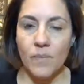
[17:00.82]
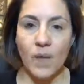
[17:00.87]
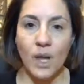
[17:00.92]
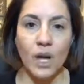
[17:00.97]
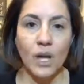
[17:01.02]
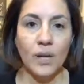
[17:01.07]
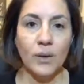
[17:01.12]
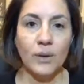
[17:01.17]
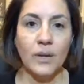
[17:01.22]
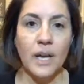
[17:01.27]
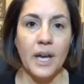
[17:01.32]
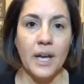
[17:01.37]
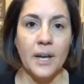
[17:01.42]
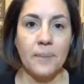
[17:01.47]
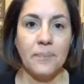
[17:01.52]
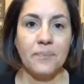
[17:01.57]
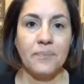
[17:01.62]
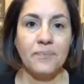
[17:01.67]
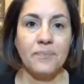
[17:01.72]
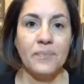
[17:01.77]

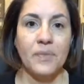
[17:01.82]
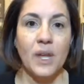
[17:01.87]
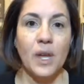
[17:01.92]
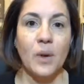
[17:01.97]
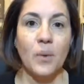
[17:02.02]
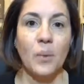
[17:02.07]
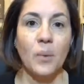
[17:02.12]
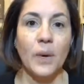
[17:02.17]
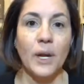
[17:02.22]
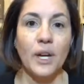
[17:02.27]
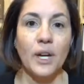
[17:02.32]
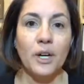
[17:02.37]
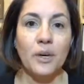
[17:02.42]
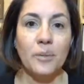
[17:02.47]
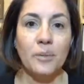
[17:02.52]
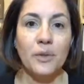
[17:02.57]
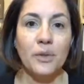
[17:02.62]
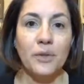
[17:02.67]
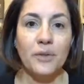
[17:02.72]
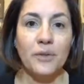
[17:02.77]
Okay, we are
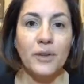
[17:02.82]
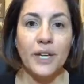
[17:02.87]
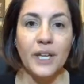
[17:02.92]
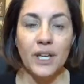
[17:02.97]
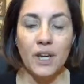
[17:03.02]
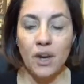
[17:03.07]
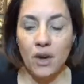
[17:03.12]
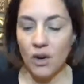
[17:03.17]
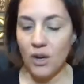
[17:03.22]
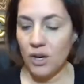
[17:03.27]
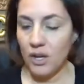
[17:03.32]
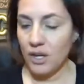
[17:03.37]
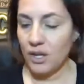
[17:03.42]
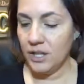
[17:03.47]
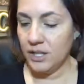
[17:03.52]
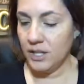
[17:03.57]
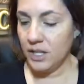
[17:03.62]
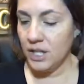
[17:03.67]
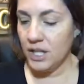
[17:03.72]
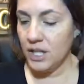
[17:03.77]
moving
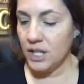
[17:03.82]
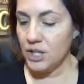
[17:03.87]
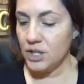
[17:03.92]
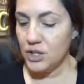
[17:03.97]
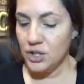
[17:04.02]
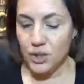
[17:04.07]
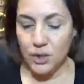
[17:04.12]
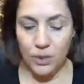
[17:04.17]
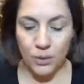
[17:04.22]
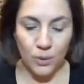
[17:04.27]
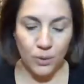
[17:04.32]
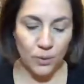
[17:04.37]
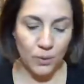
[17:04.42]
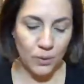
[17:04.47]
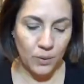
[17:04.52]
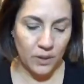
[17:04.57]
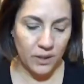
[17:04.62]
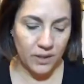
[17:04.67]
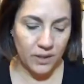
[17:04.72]
on to